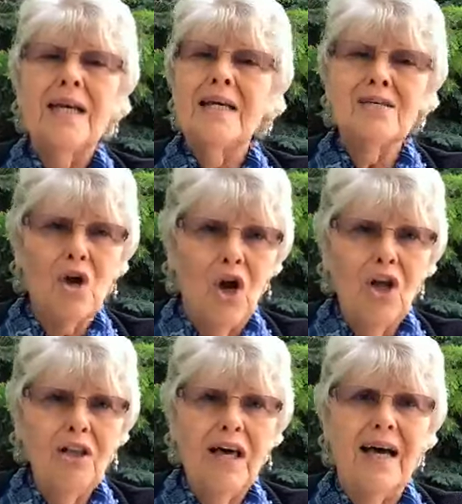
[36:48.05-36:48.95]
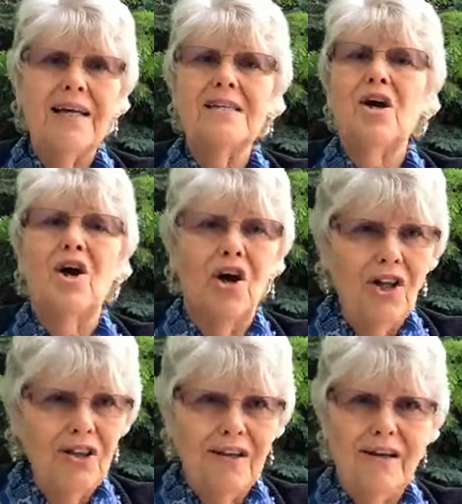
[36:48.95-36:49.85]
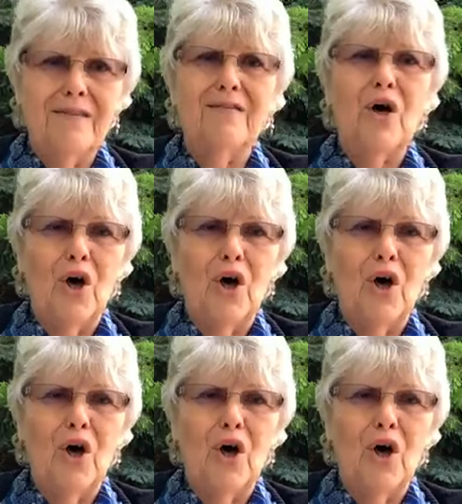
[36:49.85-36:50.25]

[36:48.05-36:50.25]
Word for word: It's all light, all love,